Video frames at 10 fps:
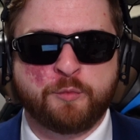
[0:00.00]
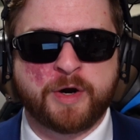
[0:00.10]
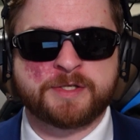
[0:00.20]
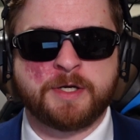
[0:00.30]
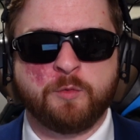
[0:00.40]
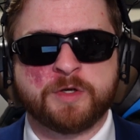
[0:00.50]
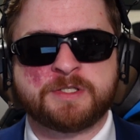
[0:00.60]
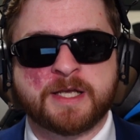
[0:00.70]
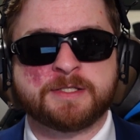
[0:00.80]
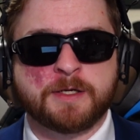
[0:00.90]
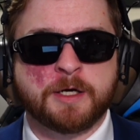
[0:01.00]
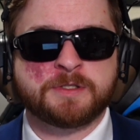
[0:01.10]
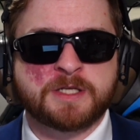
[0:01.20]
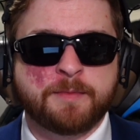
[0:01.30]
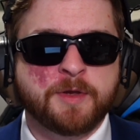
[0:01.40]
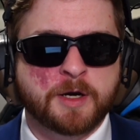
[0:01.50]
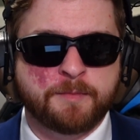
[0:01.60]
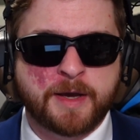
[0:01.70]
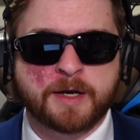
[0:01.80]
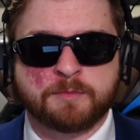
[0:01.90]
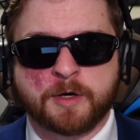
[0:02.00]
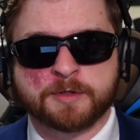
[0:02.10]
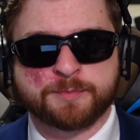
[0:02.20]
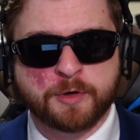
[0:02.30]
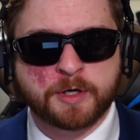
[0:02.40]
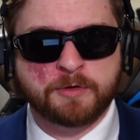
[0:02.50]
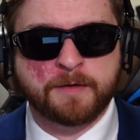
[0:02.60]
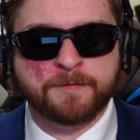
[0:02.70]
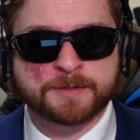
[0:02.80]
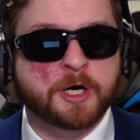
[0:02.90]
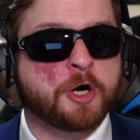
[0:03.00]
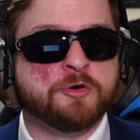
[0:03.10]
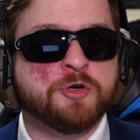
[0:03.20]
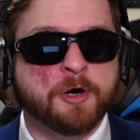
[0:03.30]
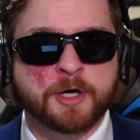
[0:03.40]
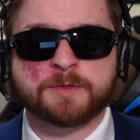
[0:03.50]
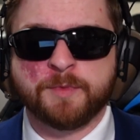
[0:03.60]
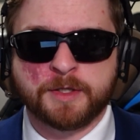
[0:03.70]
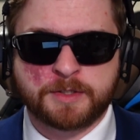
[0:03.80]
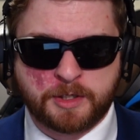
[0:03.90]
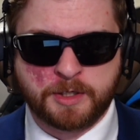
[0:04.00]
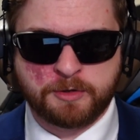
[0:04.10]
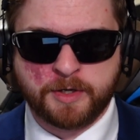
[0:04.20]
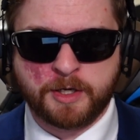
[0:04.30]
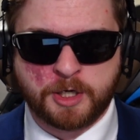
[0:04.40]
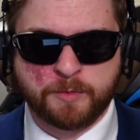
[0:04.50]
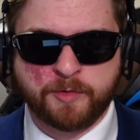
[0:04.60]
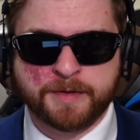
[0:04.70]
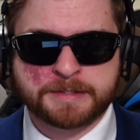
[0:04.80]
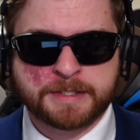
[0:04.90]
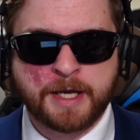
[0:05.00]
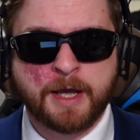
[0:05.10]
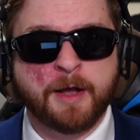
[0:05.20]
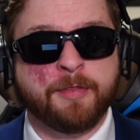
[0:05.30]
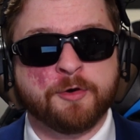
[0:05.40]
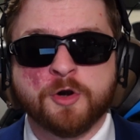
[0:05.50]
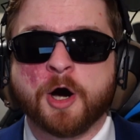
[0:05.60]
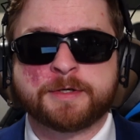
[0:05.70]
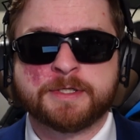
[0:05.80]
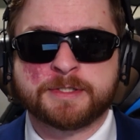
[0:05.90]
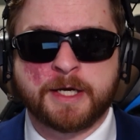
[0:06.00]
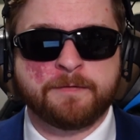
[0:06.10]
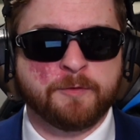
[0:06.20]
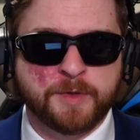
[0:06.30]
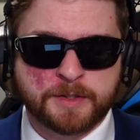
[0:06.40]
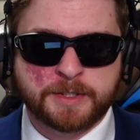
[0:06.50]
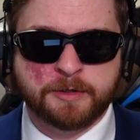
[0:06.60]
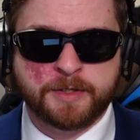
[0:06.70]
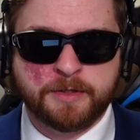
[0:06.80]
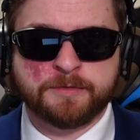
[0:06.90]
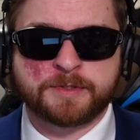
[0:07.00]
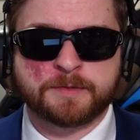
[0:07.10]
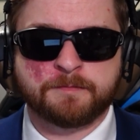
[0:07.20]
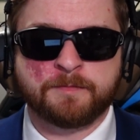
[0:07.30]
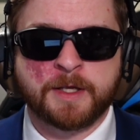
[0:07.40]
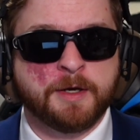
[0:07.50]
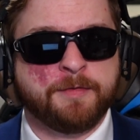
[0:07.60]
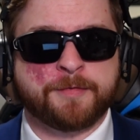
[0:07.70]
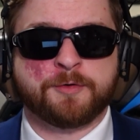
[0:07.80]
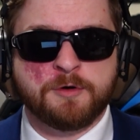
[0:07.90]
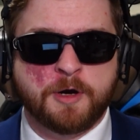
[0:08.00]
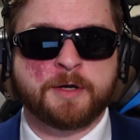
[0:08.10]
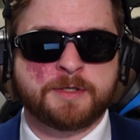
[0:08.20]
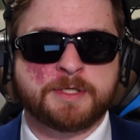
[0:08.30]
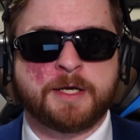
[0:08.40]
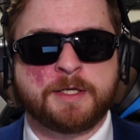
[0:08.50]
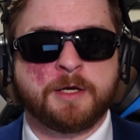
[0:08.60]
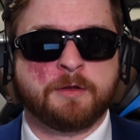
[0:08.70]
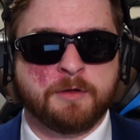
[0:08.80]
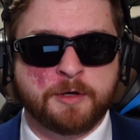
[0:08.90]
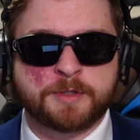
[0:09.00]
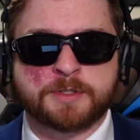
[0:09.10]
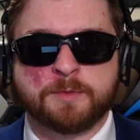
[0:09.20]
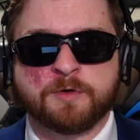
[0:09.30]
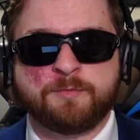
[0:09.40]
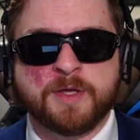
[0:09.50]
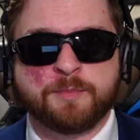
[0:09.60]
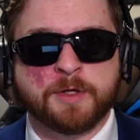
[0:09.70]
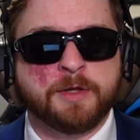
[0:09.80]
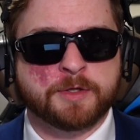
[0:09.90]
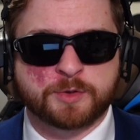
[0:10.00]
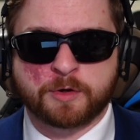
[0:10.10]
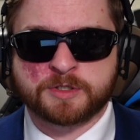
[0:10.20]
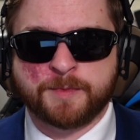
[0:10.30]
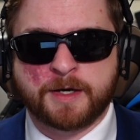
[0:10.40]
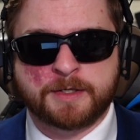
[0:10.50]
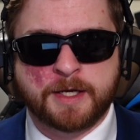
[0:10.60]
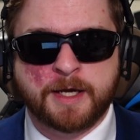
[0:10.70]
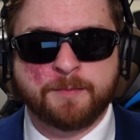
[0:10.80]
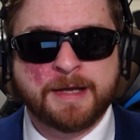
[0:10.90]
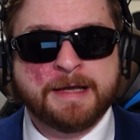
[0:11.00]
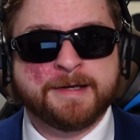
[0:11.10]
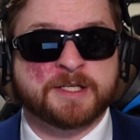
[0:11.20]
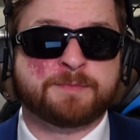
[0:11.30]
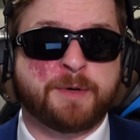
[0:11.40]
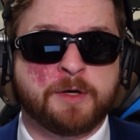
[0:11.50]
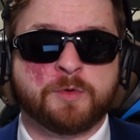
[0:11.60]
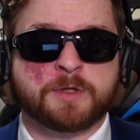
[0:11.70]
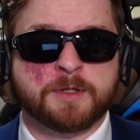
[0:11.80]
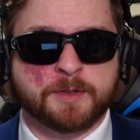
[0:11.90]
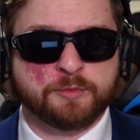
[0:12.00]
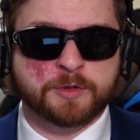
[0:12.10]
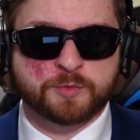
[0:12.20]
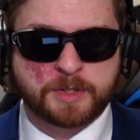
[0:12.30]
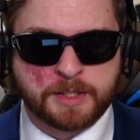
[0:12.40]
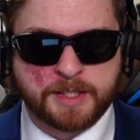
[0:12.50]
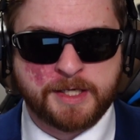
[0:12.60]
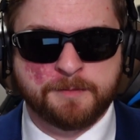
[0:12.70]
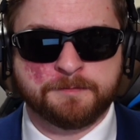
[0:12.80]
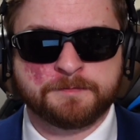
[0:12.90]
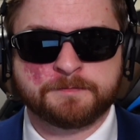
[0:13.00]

Precedent which says that our semi-automatic modern sporting rifles are not military-grade armaments. They're not designed for military use. That they're not designed to kill the largest number of people in the shortest amount of time, despite what the Liberals would claim.